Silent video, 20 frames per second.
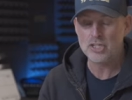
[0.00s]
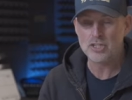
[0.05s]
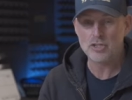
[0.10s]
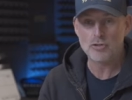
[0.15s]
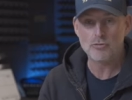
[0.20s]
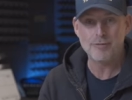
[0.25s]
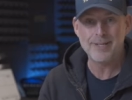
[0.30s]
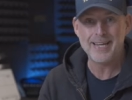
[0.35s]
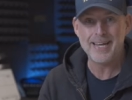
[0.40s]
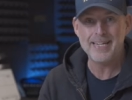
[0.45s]

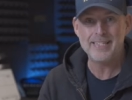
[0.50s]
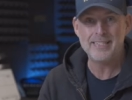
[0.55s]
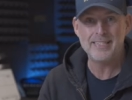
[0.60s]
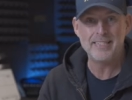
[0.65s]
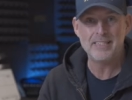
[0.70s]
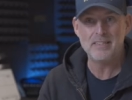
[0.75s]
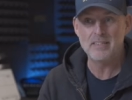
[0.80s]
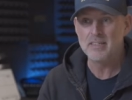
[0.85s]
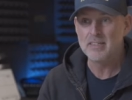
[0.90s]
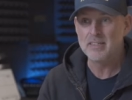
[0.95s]

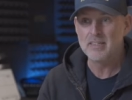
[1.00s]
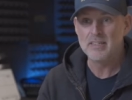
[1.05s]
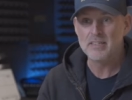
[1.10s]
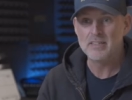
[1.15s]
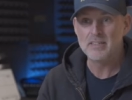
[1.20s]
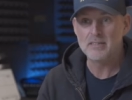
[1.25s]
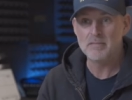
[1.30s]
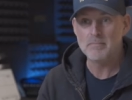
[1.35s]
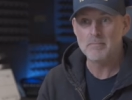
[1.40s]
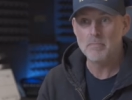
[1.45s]
created
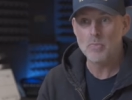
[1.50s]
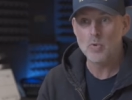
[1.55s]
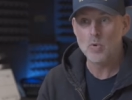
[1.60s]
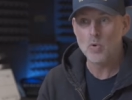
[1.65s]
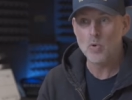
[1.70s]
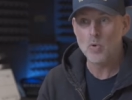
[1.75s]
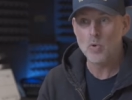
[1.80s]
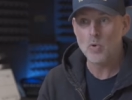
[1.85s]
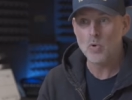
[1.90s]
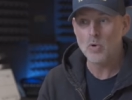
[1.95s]
some
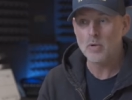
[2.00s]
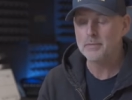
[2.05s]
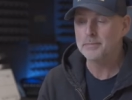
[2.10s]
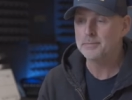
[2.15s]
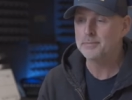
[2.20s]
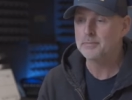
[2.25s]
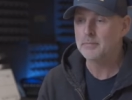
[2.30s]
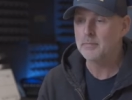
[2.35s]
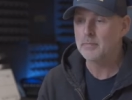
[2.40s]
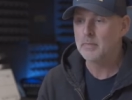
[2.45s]
more
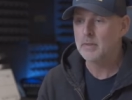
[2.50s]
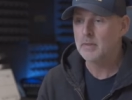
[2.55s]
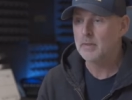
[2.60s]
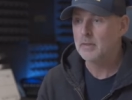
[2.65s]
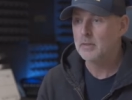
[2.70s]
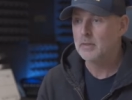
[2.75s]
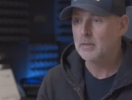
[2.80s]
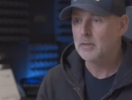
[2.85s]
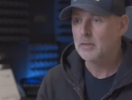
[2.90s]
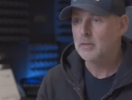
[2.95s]

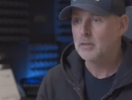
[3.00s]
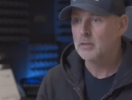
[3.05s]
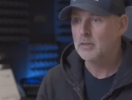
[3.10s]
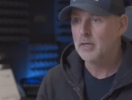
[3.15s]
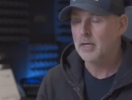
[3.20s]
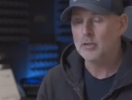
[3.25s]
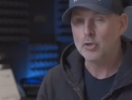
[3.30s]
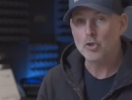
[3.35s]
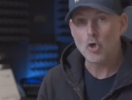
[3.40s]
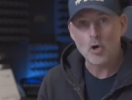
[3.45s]

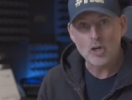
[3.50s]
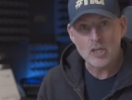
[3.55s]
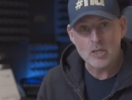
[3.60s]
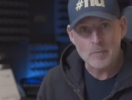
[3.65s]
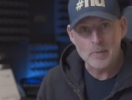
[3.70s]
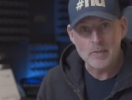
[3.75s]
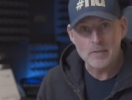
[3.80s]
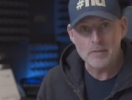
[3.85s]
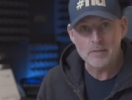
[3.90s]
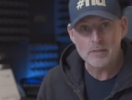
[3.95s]

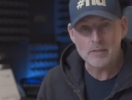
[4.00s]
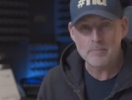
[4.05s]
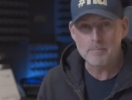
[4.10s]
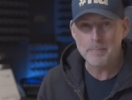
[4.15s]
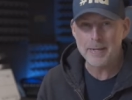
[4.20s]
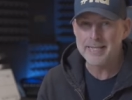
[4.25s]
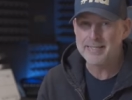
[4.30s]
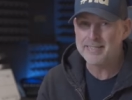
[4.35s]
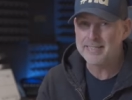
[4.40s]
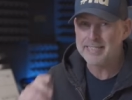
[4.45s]
documents,
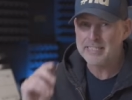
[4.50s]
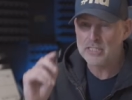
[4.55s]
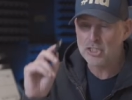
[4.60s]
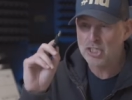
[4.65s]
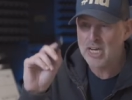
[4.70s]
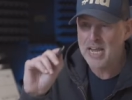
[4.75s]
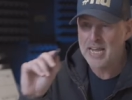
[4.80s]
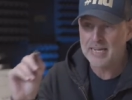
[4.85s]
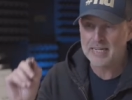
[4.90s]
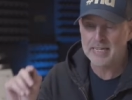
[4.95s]
basically
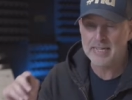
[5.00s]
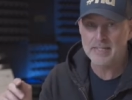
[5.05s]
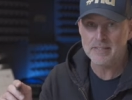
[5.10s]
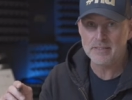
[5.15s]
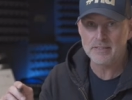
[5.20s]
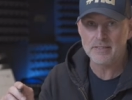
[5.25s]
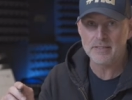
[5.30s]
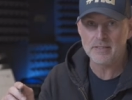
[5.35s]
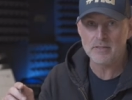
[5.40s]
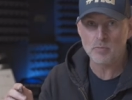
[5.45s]

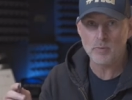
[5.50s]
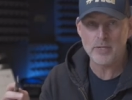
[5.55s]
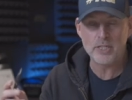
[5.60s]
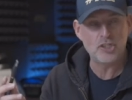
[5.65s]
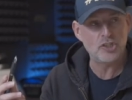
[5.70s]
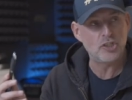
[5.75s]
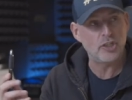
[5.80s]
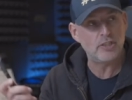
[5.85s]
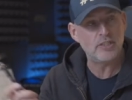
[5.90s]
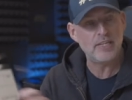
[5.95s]
checklists,
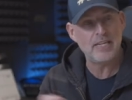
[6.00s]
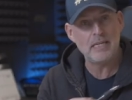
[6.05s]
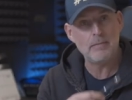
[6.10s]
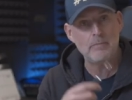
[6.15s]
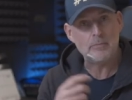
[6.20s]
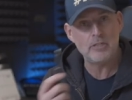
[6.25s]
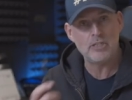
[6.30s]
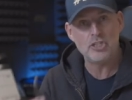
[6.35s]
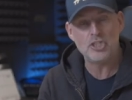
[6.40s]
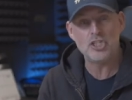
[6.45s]
which the team
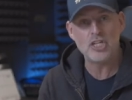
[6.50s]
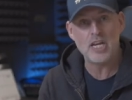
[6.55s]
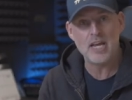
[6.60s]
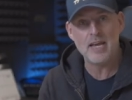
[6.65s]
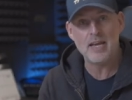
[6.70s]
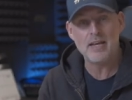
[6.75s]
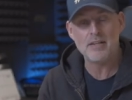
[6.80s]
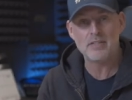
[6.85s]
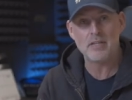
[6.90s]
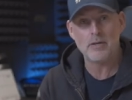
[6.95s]
can
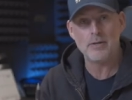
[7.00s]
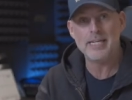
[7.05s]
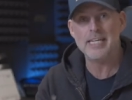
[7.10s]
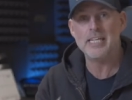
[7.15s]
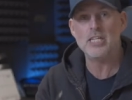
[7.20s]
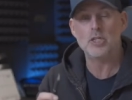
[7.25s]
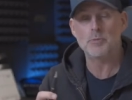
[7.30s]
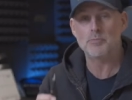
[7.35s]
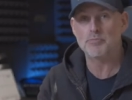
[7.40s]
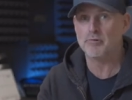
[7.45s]
share. So
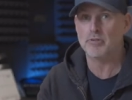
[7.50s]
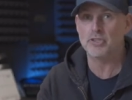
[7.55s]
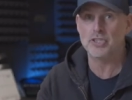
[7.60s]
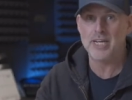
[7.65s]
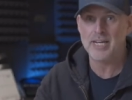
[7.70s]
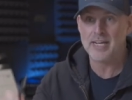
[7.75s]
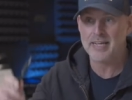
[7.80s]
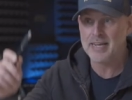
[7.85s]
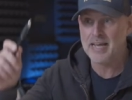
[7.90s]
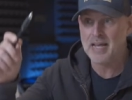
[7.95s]
each
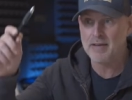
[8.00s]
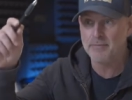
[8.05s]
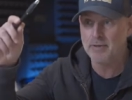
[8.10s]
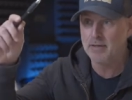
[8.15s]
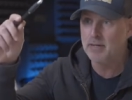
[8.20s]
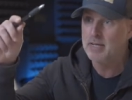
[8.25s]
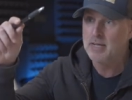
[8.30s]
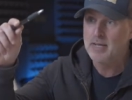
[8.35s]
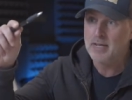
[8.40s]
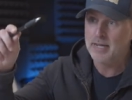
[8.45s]
project can have a
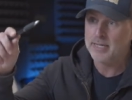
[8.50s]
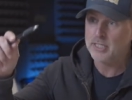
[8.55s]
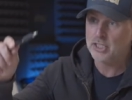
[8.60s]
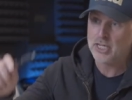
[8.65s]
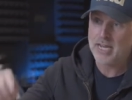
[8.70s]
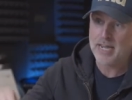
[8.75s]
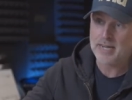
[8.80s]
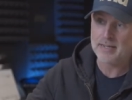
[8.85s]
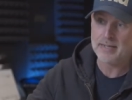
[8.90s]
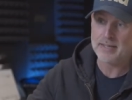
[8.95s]

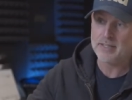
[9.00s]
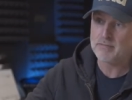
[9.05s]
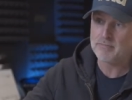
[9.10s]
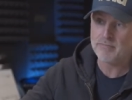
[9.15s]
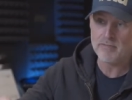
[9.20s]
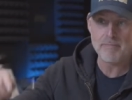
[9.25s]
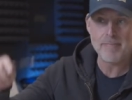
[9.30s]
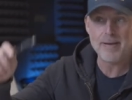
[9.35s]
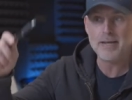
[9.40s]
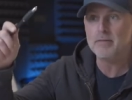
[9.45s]
checklist.
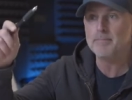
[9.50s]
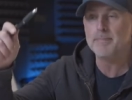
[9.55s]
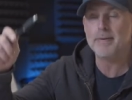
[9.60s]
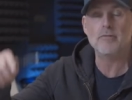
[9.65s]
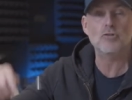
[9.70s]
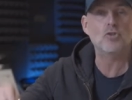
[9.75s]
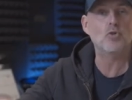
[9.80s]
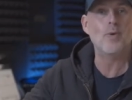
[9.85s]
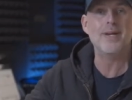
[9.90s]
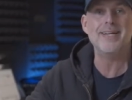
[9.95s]
We'll make
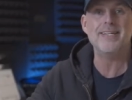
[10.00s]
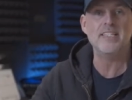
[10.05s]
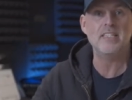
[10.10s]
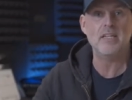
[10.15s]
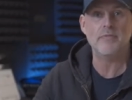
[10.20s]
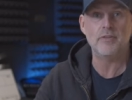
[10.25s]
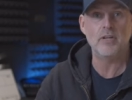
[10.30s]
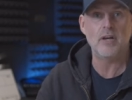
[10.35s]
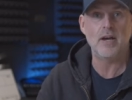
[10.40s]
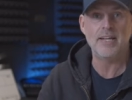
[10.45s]
about 20
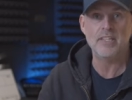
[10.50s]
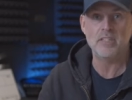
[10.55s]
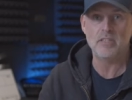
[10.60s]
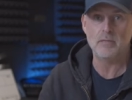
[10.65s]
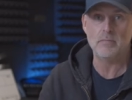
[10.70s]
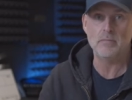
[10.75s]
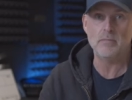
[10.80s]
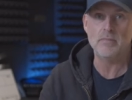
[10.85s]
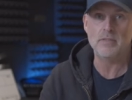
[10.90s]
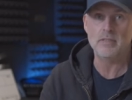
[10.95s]
different
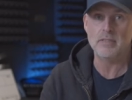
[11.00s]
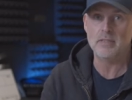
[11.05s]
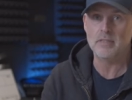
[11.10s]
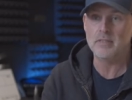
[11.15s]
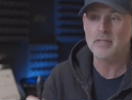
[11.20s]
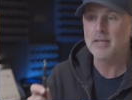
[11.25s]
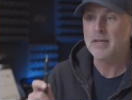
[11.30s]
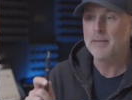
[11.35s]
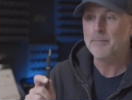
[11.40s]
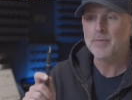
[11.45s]
items, and
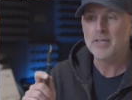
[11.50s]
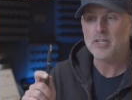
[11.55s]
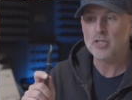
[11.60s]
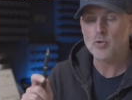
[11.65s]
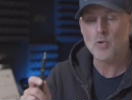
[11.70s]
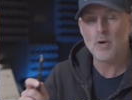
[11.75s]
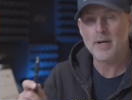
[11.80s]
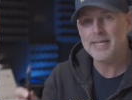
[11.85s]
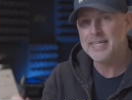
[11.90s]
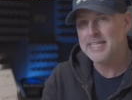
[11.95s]
it's
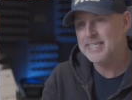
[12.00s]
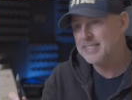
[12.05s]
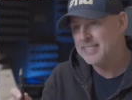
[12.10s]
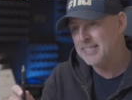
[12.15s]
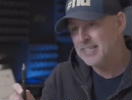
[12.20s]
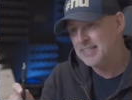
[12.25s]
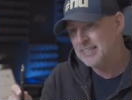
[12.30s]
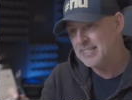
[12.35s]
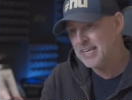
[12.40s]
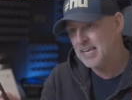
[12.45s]
quite easy
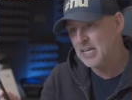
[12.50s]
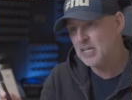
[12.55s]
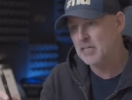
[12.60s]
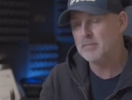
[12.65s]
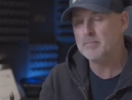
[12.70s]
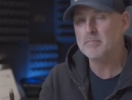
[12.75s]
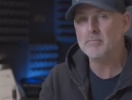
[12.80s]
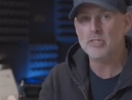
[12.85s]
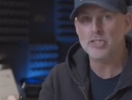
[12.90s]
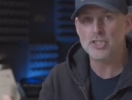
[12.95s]
to tick
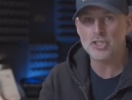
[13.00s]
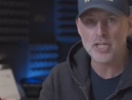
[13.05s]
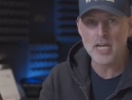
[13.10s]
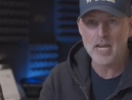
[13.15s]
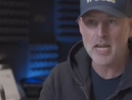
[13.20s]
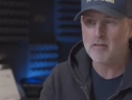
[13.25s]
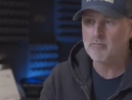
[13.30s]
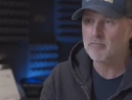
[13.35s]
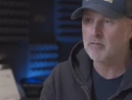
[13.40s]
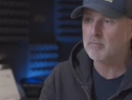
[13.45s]
them, to
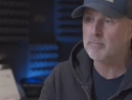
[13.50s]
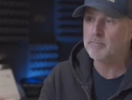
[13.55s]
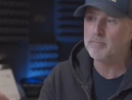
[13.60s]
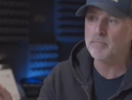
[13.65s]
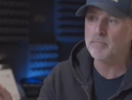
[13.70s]
share them,